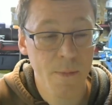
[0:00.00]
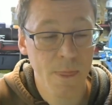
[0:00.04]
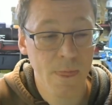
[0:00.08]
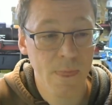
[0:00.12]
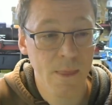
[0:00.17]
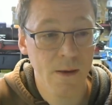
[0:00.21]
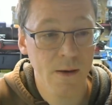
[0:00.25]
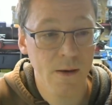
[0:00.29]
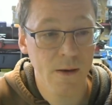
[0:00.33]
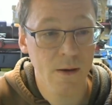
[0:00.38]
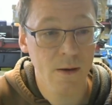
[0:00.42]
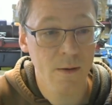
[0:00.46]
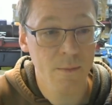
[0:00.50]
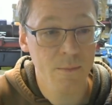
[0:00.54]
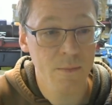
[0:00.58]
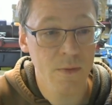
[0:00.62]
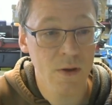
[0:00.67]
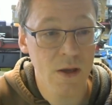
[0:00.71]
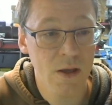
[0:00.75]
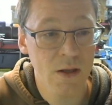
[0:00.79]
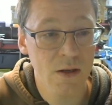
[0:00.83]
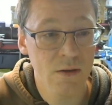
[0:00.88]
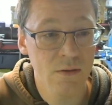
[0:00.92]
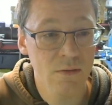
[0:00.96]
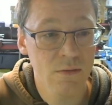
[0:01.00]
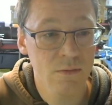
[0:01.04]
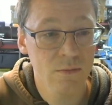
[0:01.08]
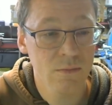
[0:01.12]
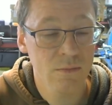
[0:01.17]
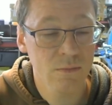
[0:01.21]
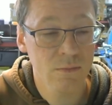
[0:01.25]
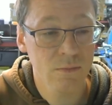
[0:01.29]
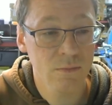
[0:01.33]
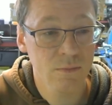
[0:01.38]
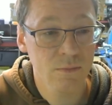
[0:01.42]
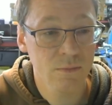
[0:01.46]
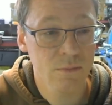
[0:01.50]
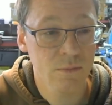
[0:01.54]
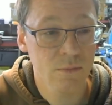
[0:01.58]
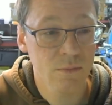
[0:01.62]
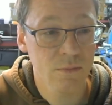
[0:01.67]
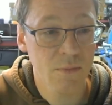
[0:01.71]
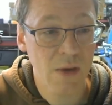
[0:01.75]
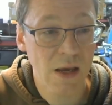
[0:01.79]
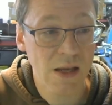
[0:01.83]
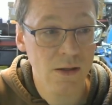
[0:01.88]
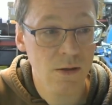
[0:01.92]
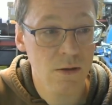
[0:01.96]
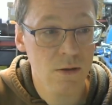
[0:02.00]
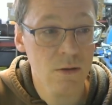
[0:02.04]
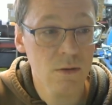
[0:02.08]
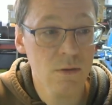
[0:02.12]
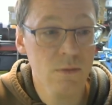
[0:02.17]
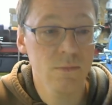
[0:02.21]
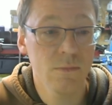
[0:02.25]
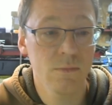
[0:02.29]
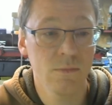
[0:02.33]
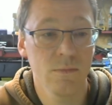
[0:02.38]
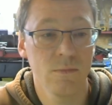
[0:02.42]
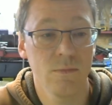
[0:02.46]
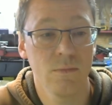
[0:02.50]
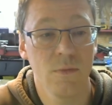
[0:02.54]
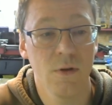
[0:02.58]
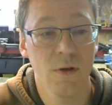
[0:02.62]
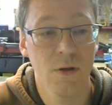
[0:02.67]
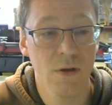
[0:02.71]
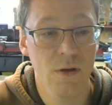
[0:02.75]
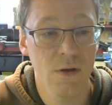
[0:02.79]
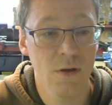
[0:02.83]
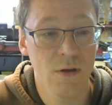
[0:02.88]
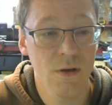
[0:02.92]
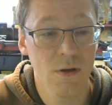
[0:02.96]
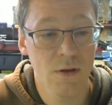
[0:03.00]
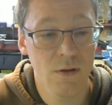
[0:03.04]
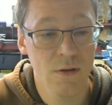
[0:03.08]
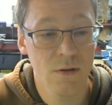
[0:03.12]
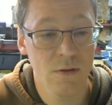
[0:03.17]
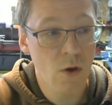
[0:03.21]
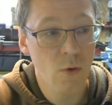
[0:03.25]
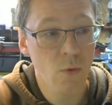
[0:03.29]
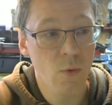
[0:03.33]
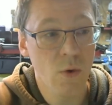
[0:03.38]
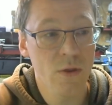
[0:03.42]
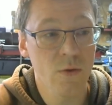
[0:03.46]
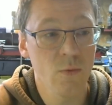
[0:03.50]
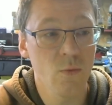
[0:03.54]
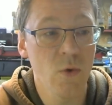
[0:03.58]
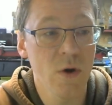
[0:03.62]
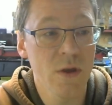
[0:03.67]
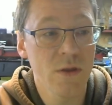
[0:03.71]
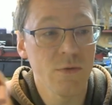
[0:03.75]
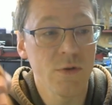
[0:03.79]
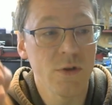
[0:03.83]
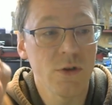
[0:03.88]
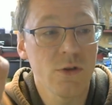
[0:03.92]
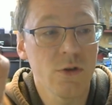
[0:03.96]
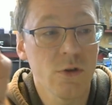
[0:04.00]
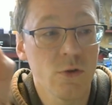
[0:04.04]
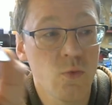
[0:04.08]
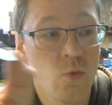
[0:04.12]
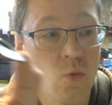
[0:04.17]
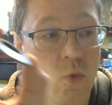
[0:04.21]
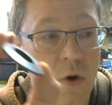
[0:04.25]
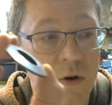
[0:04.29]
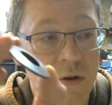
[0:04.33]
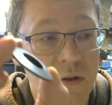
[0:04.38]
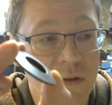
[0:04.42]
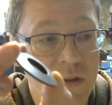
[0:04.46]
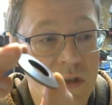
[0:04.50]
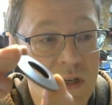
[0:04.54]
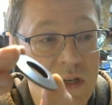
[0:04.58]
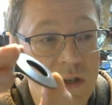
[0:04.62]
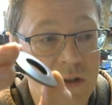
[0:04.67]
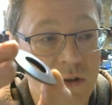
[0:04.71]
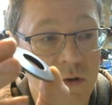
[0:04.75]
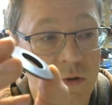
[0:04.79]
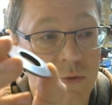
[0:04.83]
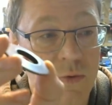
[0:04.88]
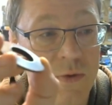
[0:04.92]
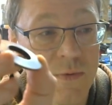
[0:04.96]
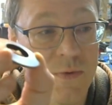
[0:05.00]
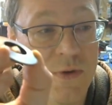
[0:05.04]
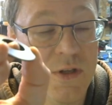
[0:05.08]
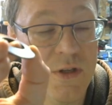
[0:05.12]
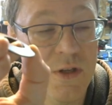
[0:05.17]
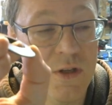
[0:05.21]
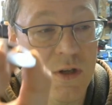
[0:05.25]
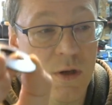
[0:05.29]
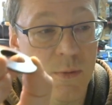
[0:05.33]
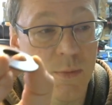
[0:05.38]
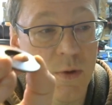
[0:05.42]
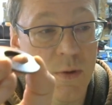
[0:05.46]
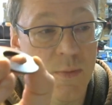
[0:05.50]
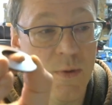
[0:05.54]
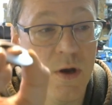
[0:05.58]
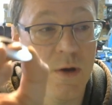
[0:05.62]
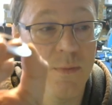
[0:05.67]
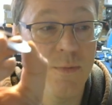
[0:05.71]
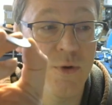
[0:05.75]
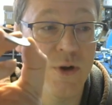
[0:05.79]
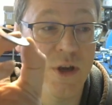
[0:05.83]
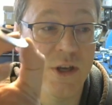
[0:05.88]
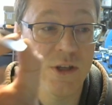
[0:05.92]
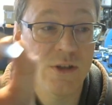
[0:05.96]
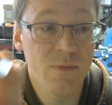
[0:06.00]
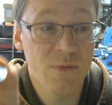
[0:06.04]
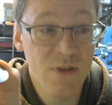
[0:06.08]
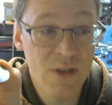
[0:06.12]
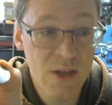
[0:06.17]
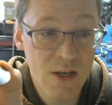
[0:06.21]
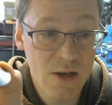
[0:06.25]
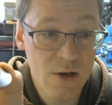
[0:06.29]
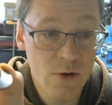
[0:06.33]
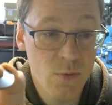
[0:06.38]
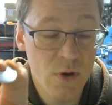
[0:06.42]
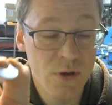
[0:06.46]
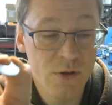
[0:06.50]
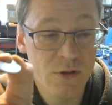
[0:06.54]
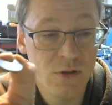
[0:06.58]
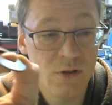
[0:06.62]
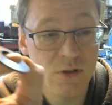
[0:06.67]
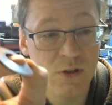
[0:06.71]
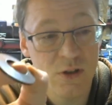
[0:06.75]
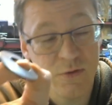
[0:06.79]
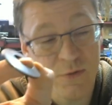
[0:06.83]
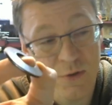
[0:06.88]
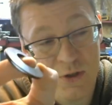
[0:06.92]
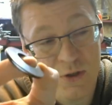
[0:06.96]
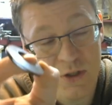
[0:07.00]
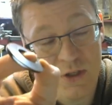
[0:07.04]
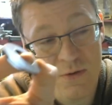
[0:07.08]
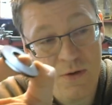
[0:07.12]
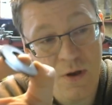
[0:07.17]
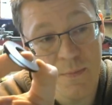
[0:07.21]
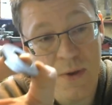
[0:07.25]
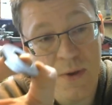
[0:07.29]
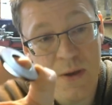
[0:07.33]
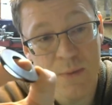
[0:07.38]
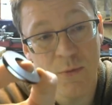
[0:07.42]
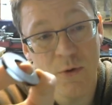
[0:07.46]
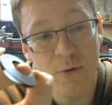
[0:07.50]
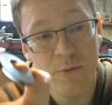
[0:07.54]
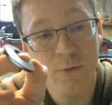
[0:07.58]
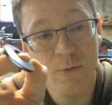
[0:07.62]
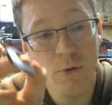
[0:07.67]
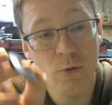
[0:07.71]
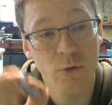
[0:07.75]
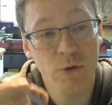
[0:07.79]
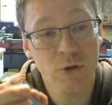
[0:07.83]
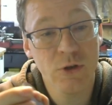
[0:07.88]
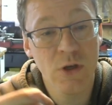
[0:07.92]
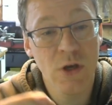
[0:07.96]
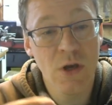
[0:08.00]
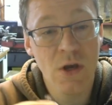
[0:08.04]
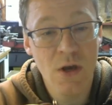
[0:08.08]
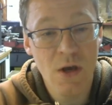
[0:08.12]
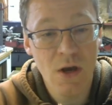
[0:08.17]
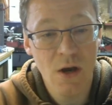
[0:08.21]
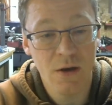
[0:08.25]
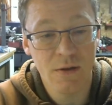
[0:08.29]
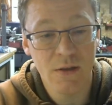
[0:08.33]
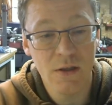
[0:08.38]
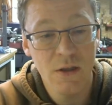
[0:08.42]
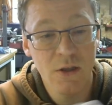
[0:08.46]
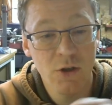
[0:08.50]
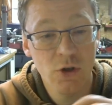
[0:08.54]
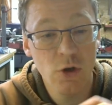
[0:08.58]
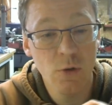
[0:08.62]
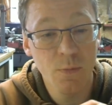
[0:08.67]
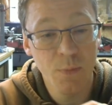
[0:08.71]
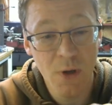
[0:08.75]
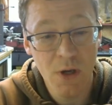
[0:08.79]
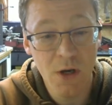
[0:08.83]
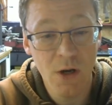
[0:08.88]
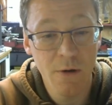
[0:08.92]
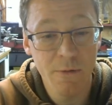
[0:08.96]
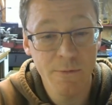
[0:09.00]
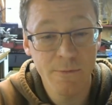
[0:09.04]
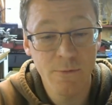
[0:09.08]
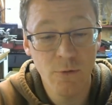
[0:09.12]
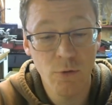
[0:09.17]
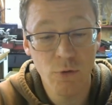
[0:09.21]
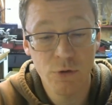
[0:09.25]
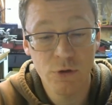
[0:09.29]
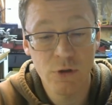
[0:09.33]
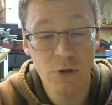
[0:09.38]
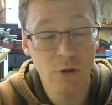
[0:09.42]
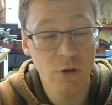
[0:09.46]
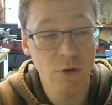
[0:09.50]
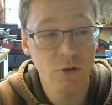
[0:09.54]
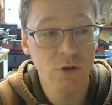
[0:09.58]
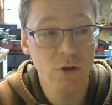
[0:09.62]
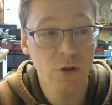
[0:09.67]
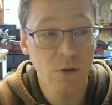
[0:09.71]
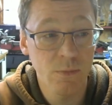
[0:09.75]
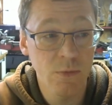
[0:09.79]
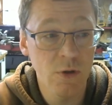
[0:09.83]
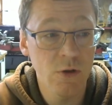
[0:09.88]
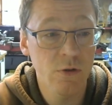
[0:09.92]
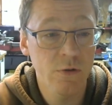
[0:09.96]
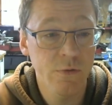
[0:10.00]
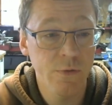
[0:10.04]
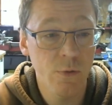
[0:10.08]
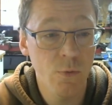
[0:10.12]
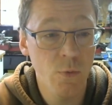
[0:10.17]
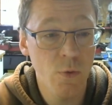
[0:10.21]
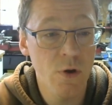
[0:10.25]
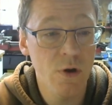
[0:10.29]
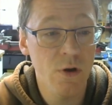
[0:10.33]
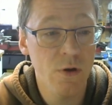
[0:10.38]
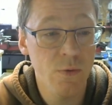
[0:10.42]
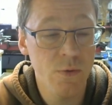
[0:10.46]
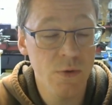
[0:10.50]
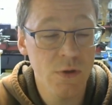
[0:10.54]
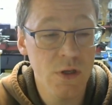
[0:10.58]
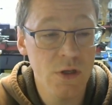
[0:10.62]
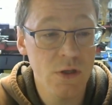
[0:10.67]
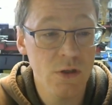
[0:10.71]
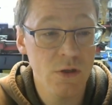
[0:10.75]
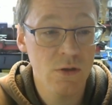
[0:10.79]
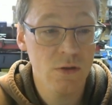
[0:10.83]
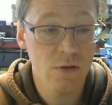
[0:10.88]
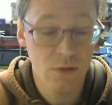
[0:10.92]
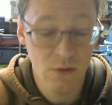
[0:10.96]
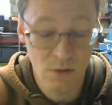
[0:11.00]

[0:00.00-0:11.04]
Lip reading: in metal, whether it's just one of these or whether we need to double them up or get some thicker ones just for a bit more force, I think there should be enough force to do some useful work with this